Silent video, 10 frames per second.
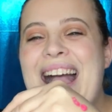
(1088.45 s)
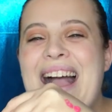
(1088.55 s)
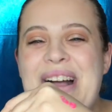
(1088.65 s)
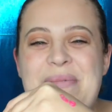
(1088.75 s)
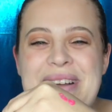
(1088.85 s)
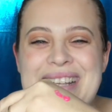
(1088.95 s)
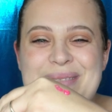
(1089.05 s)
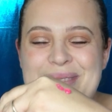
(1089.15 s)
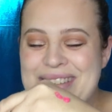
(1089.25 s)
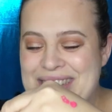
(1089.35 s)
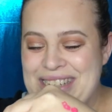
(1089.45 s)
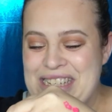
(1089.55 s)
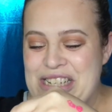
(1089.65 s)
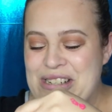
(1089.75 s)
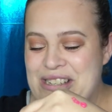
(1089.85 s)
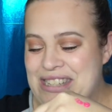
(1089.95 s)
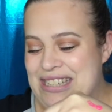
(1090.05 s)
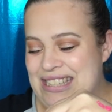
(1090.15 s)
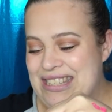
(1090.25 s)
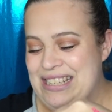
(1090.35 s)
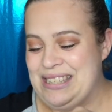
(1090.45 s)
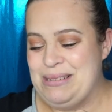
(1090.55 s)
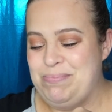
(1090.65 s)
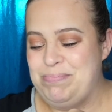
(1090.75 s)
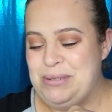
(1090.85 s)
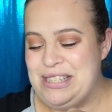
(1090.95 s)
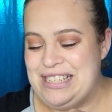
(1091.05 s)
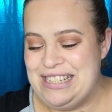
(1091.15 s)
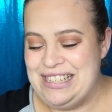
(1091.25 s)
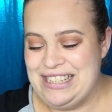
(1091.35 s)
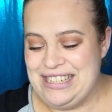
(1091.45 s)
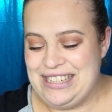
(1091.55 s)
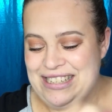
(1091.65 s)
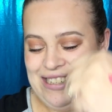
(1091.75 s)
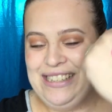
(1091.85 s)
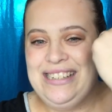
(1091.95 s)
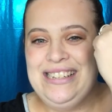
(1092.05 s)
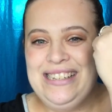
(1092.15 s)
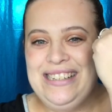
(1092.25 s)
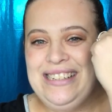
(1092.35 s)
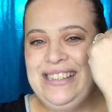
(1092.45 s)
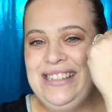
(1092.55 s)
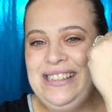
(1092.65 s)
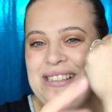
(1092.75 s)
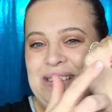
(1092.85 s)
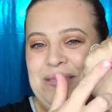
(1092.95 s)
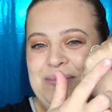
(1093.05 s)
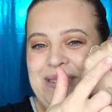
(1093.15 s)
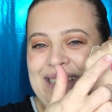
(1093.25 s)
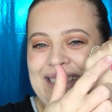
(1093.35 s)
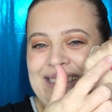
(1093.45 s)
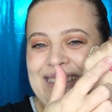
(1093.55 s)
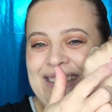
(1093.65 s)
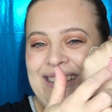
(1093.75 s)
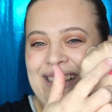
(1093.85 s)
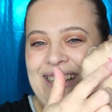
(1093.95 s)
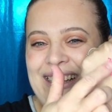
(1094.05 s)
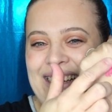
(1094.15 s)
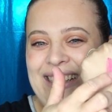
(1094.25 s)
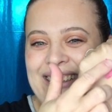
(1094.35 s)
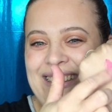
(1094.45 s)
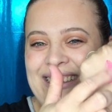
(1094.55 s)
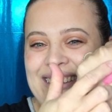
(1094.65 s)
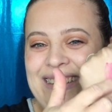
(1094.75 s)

How am I supposed to use this as a blush? Oh my god